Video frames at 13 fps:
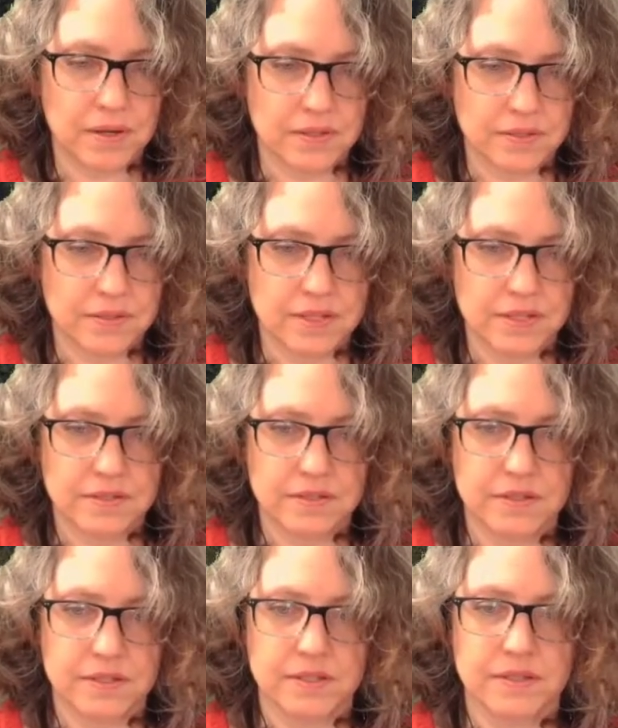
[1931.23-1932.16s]
so that's
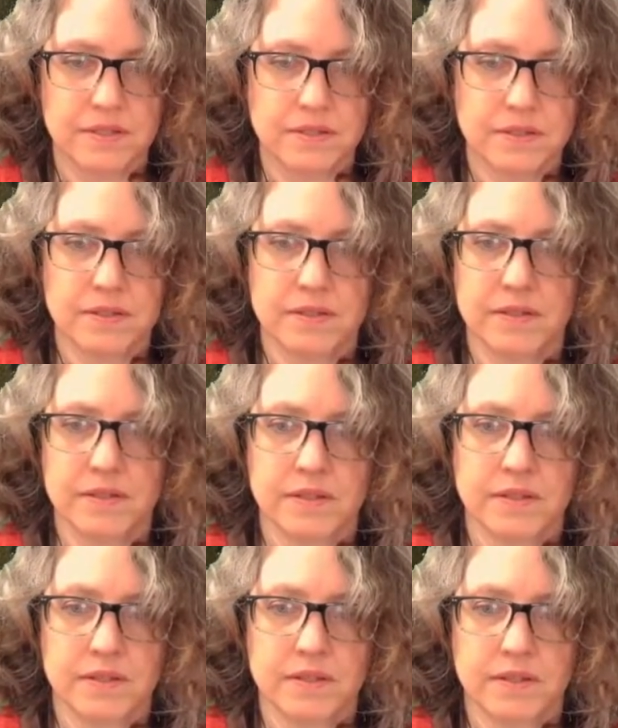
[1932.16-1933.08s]
good.
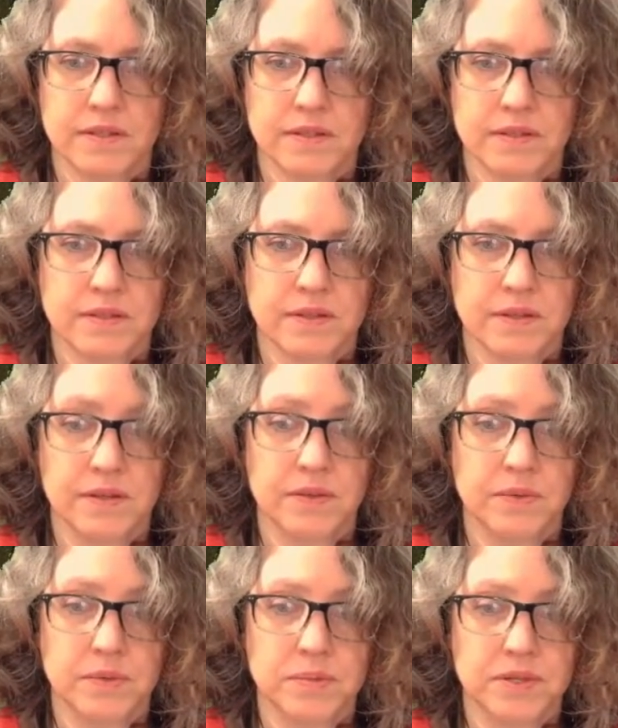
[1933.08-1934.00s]
Oh,
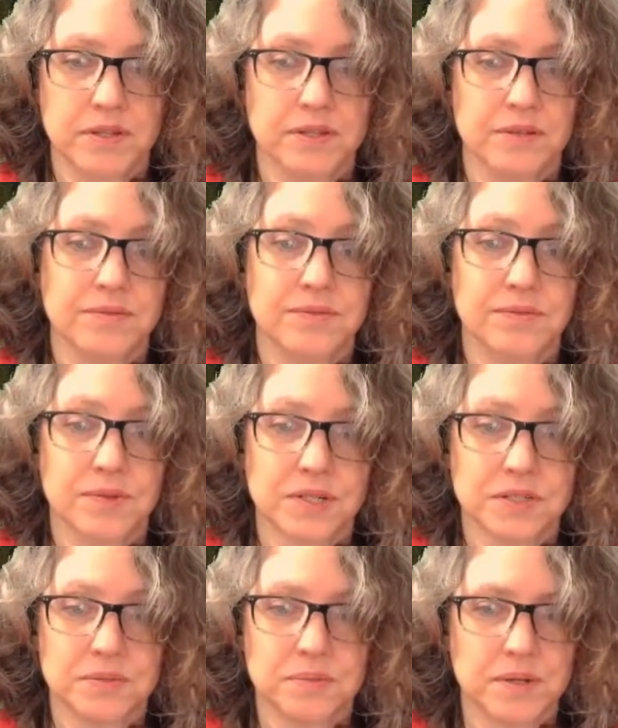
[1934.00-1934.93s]
we picked up 4
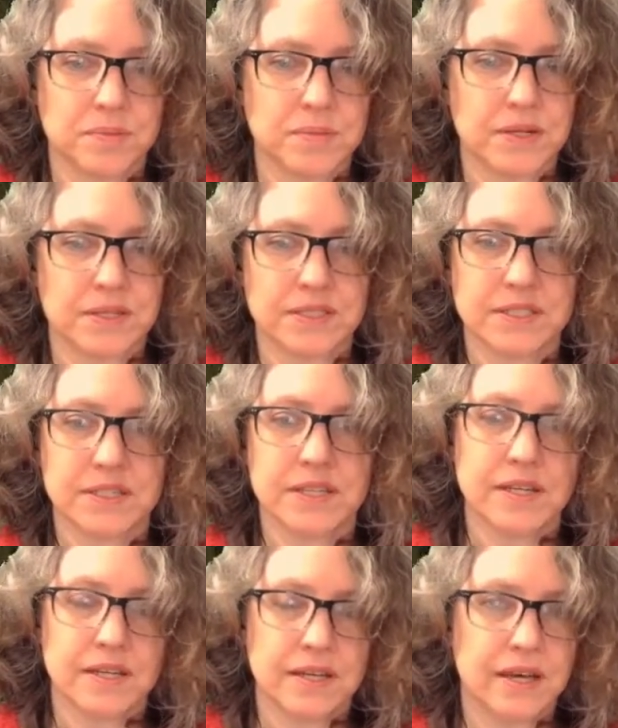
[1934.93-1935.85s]
spare parts.
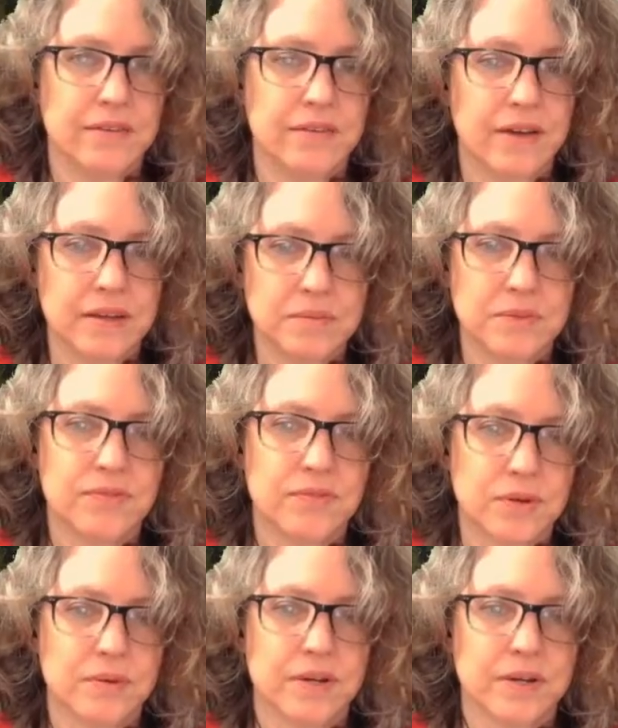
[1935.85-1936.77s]
I've had it
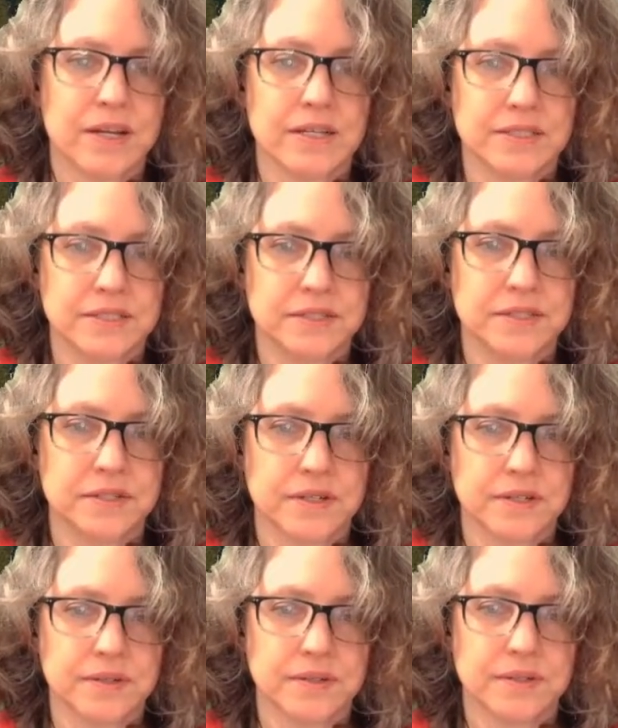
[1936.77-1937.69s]
before where I got 0.